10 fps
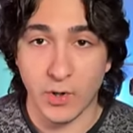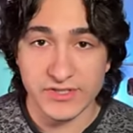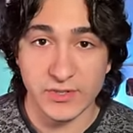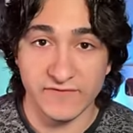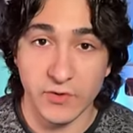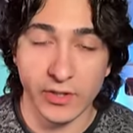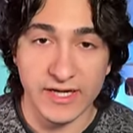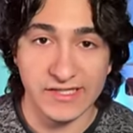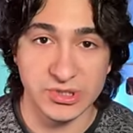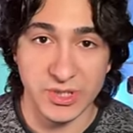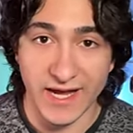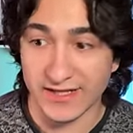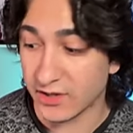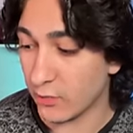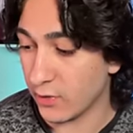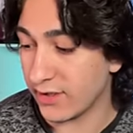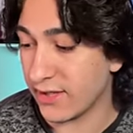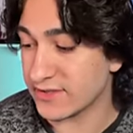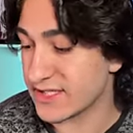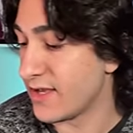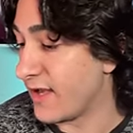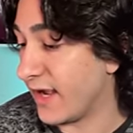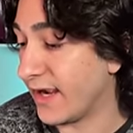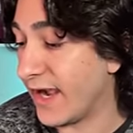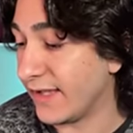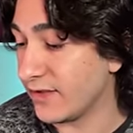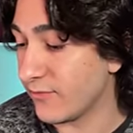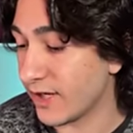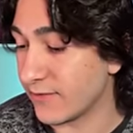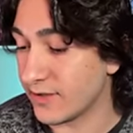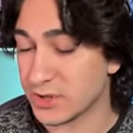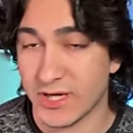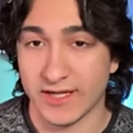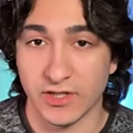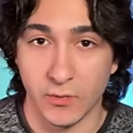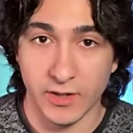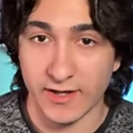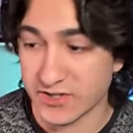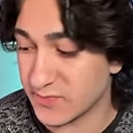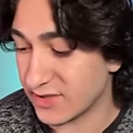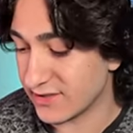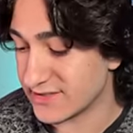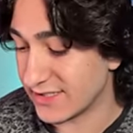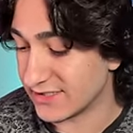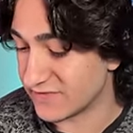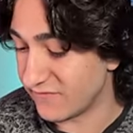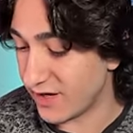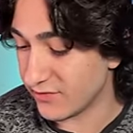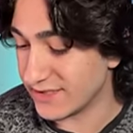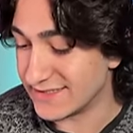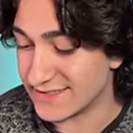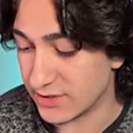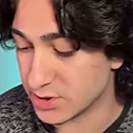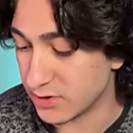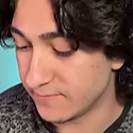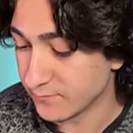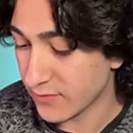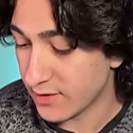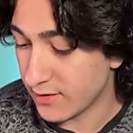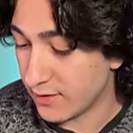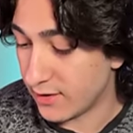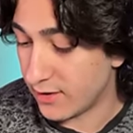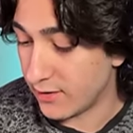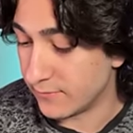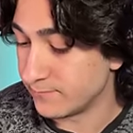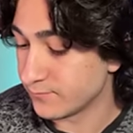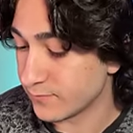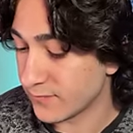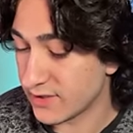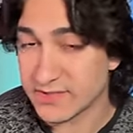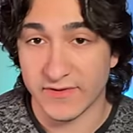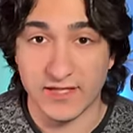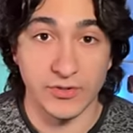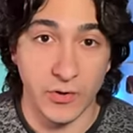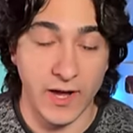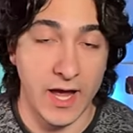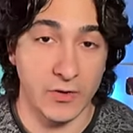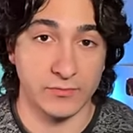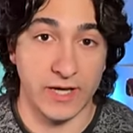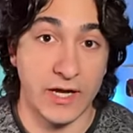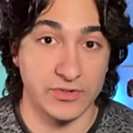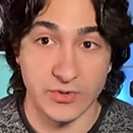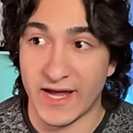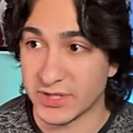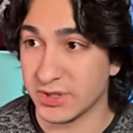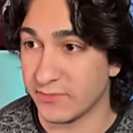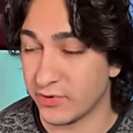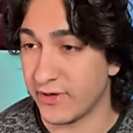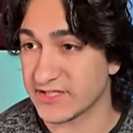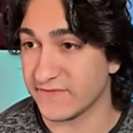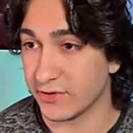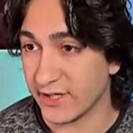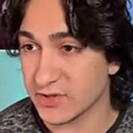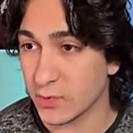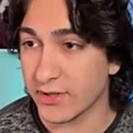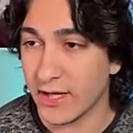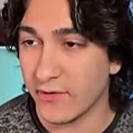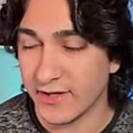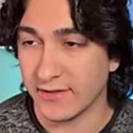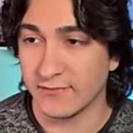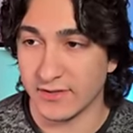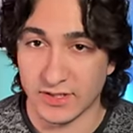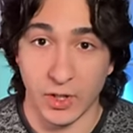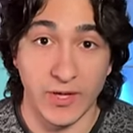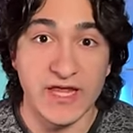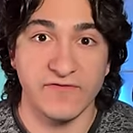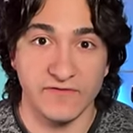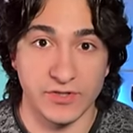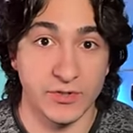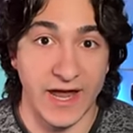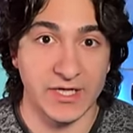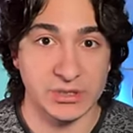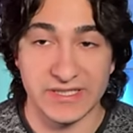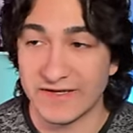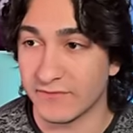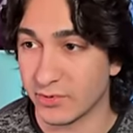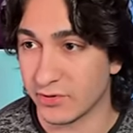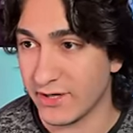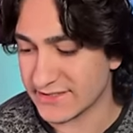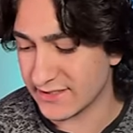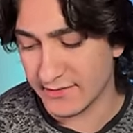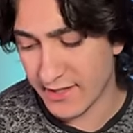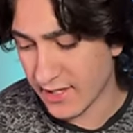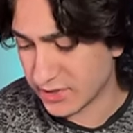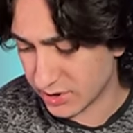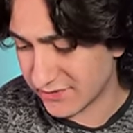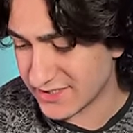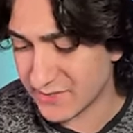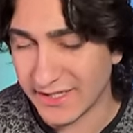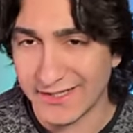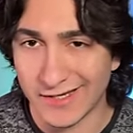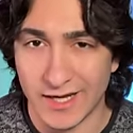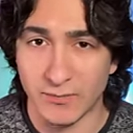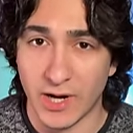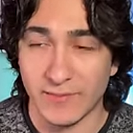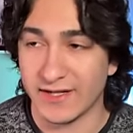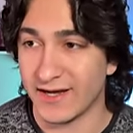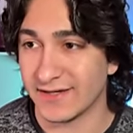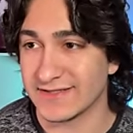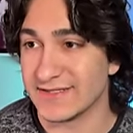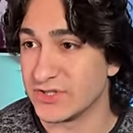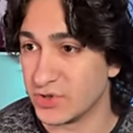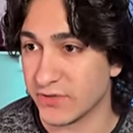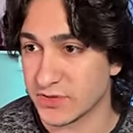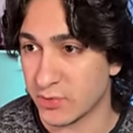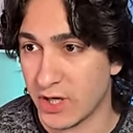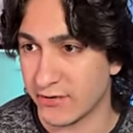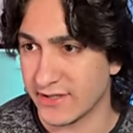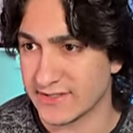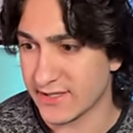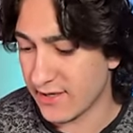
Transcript: Also, if you're not tracking your workouts, I highly recommend tracking your workouts because it is very essential. Um, so that you know how how to actually progress for your next workout and you know if you're actually even progressing during this mini cut i'm probably not going to see too much progress